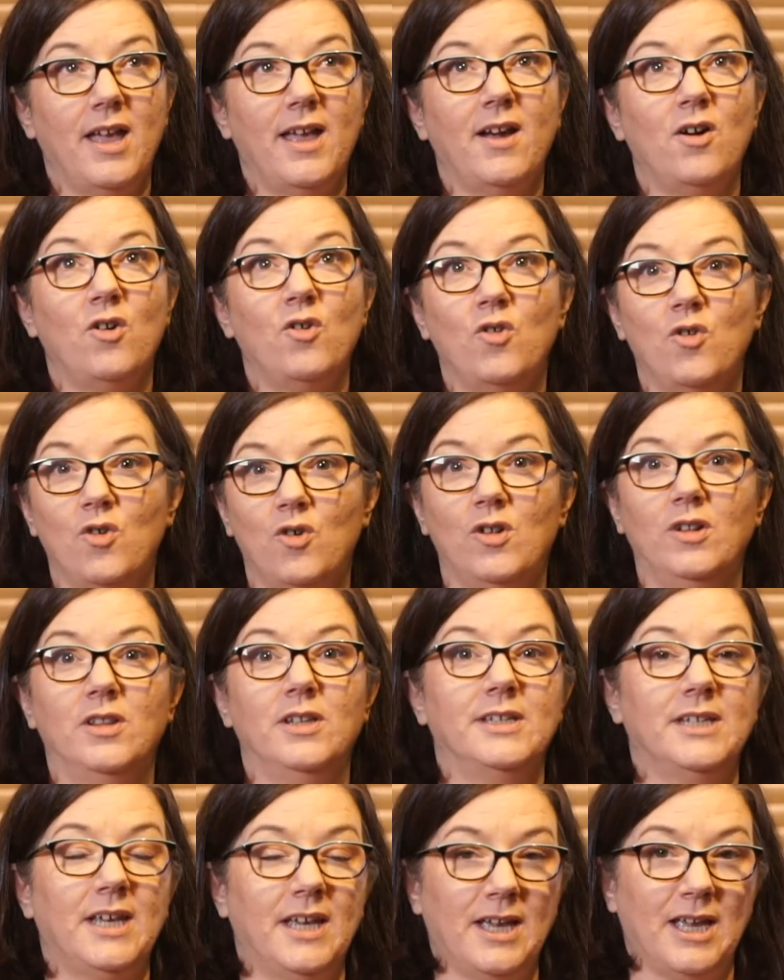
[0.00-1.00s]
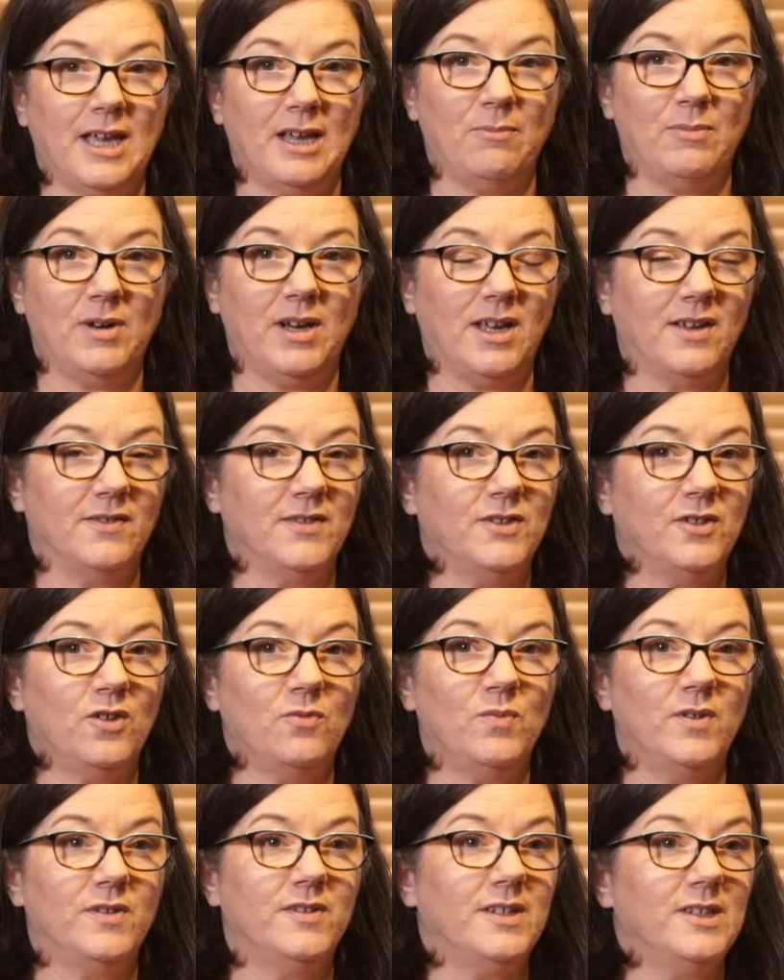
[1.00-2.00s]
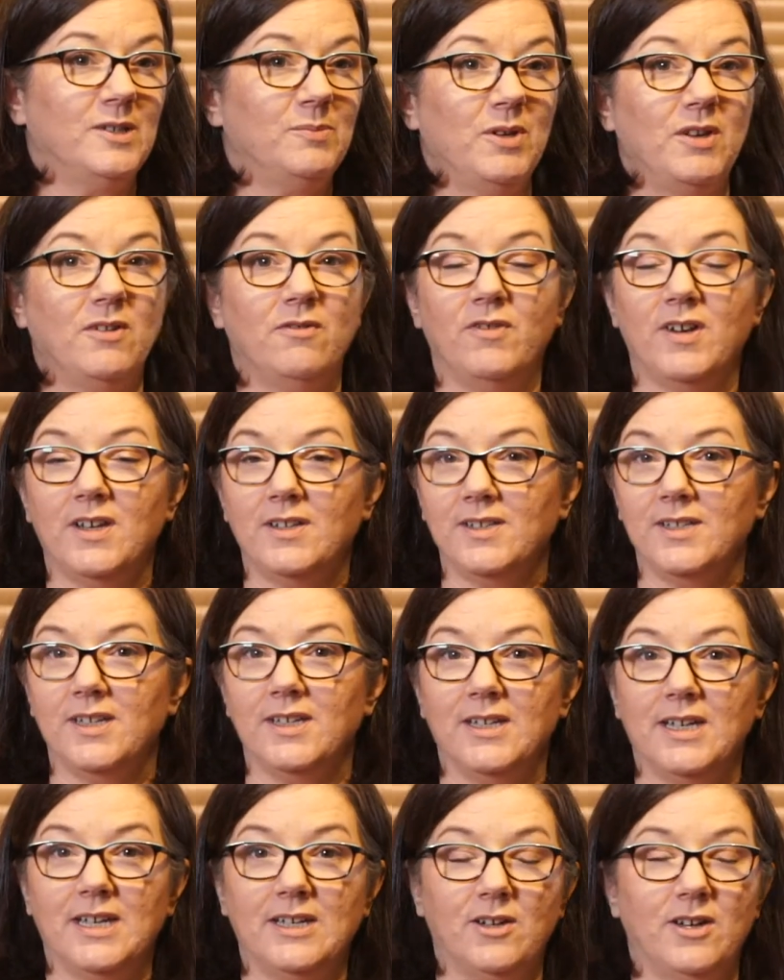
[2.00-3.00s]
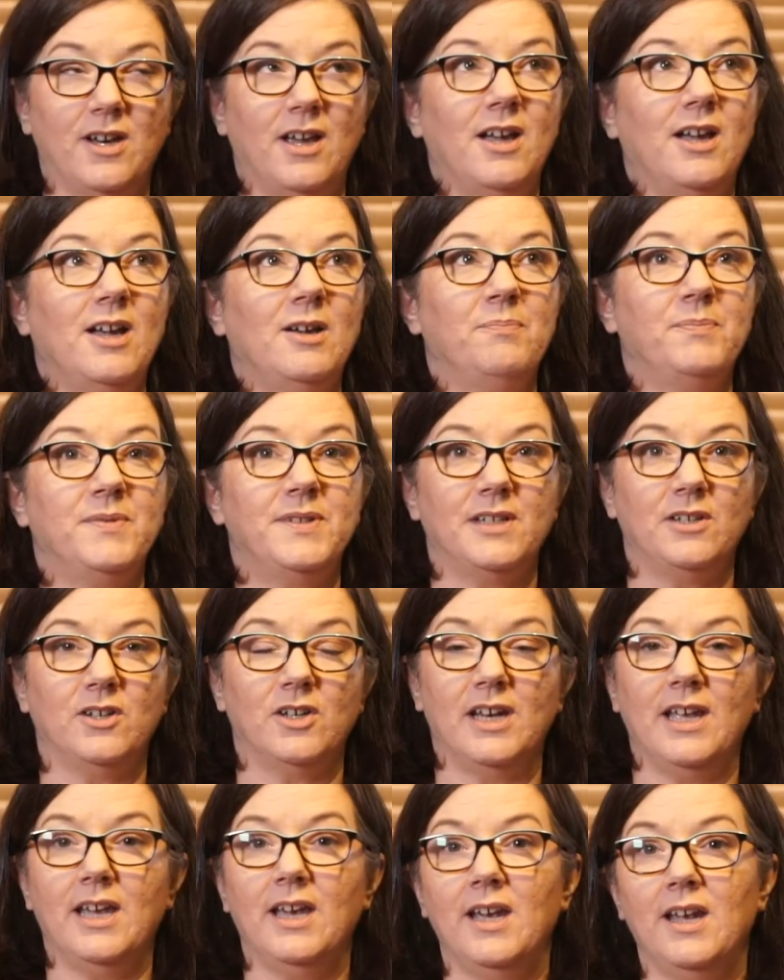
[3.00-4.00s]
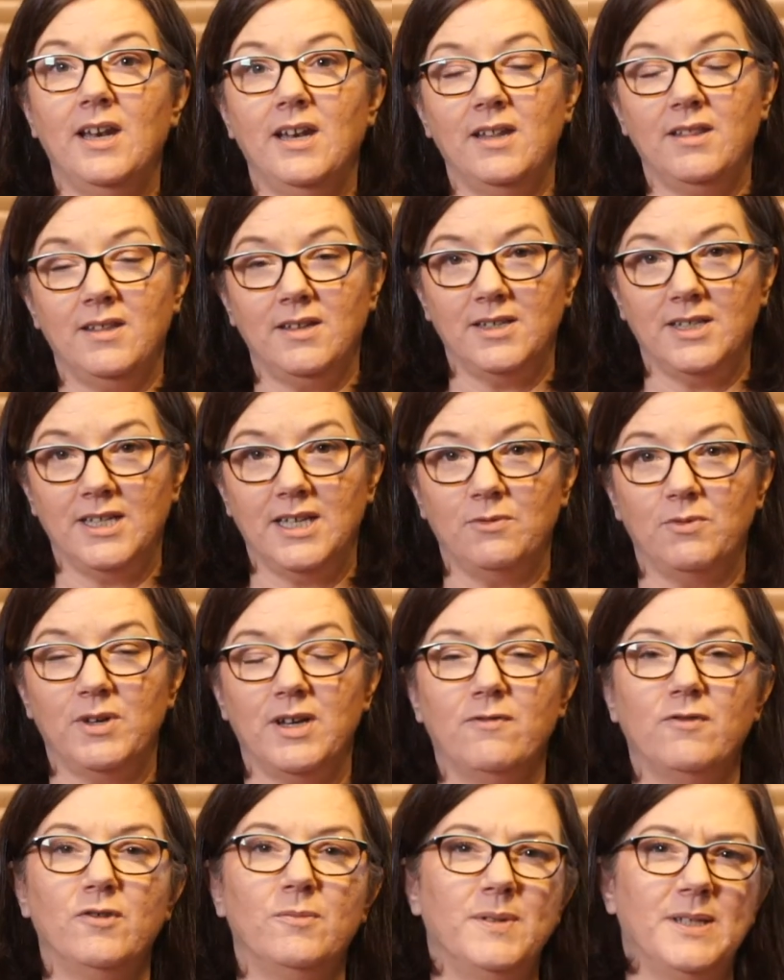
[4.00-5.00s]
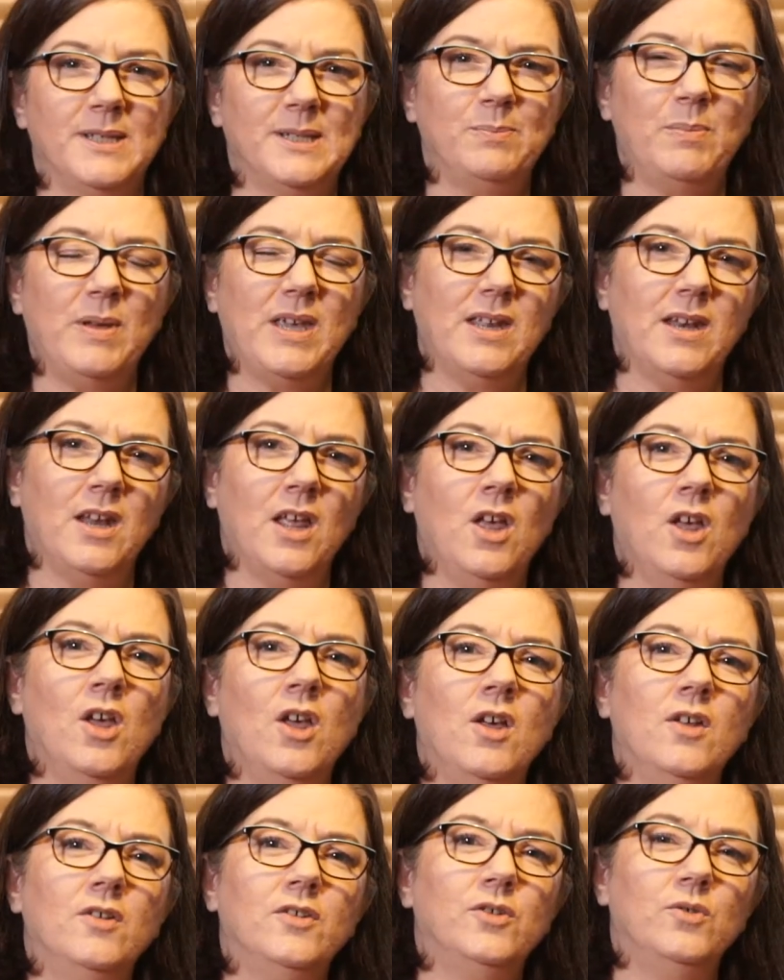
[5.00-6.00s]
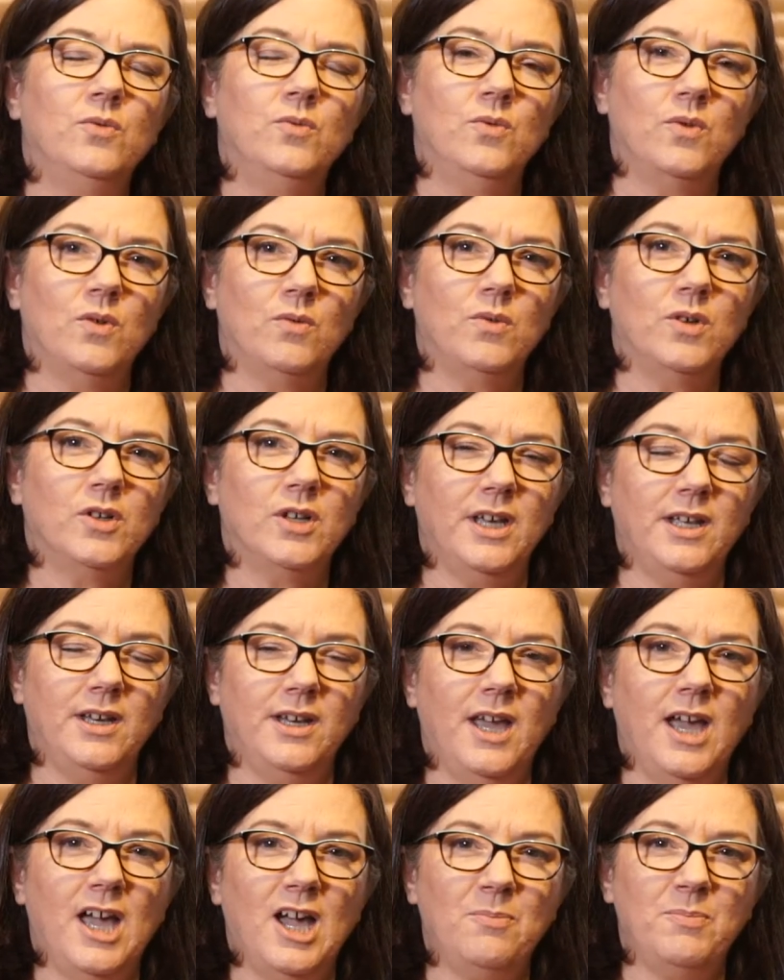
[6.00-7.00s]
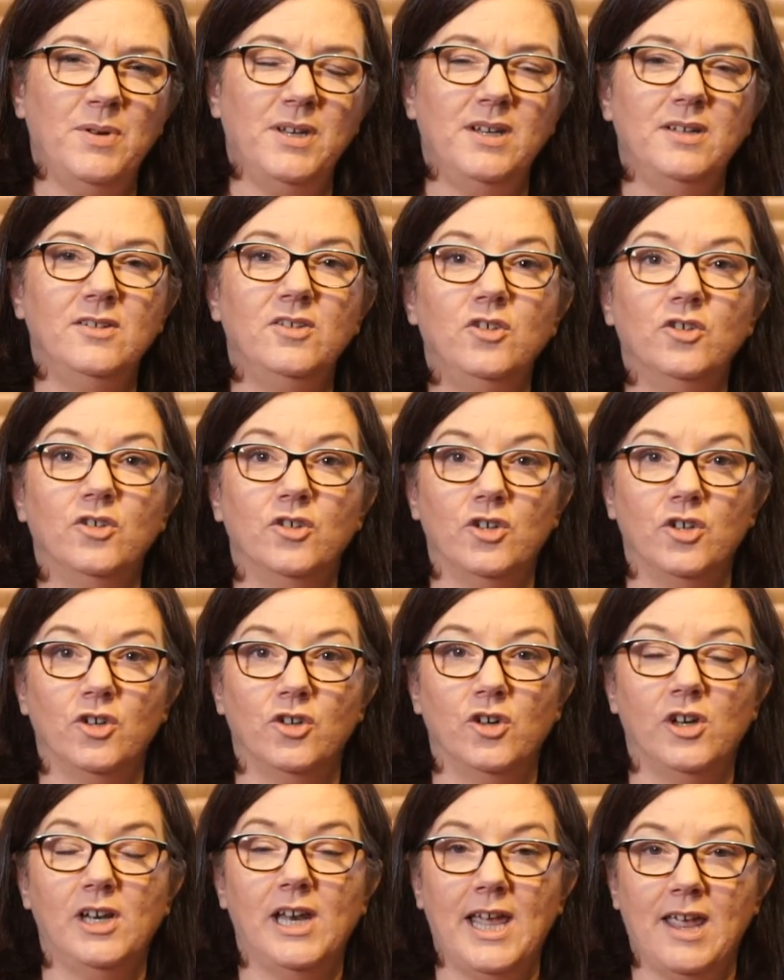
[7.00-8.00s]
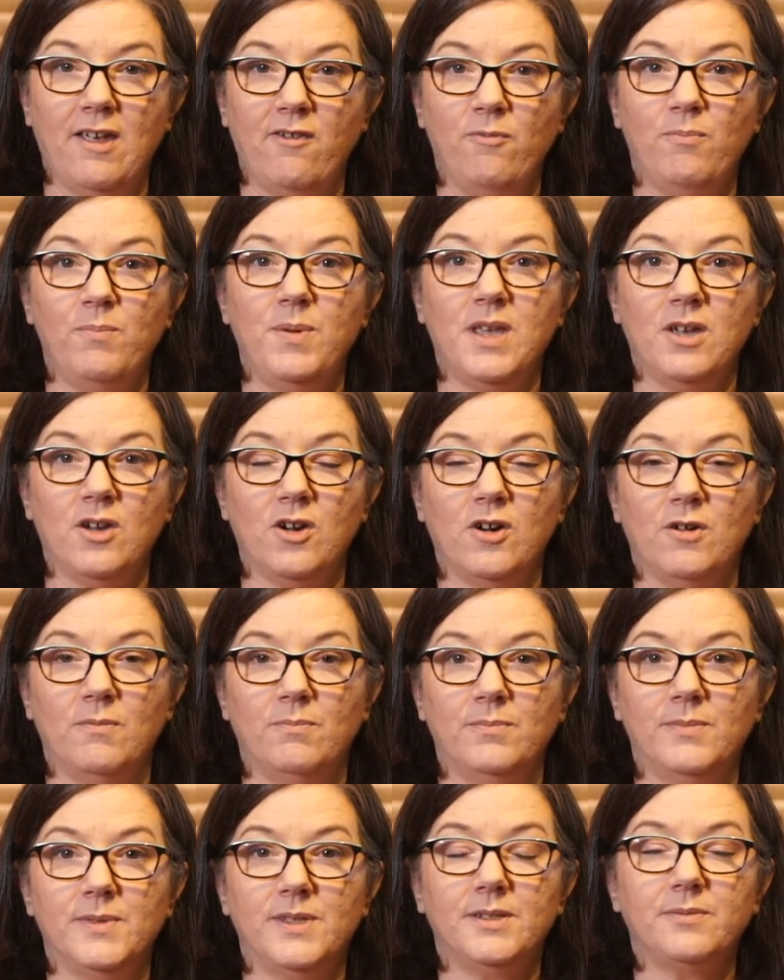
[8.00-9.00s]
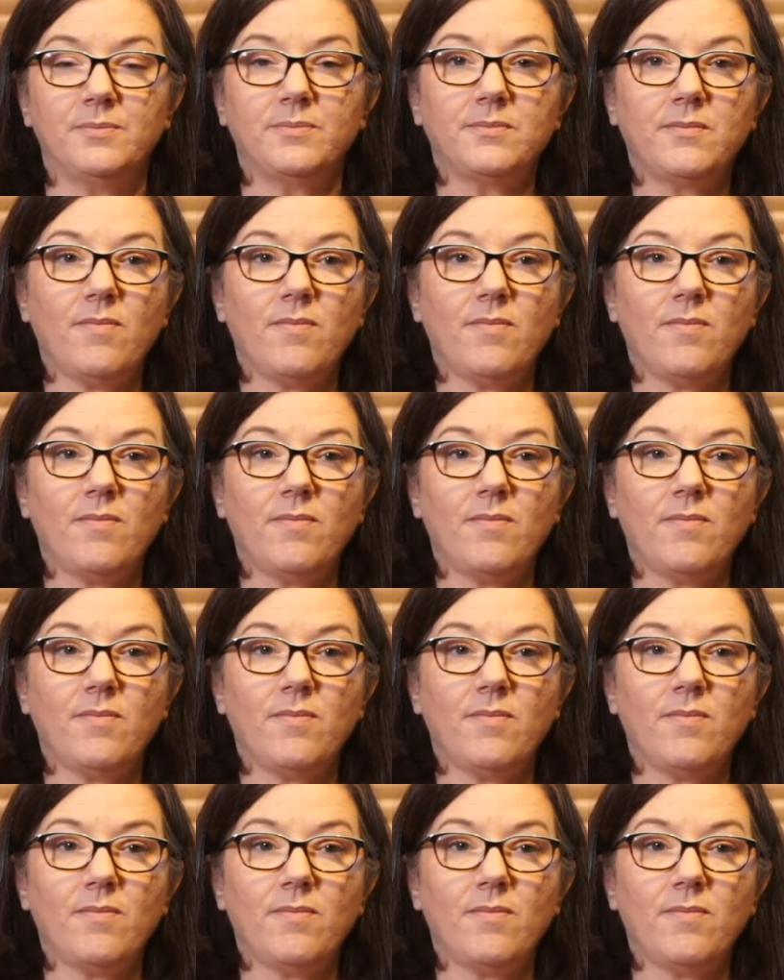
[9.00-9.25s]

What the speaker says: all the time. Like if someone says to me, fancy a night out, absolutely anything to get away from this pain. So what can happen is your life becomes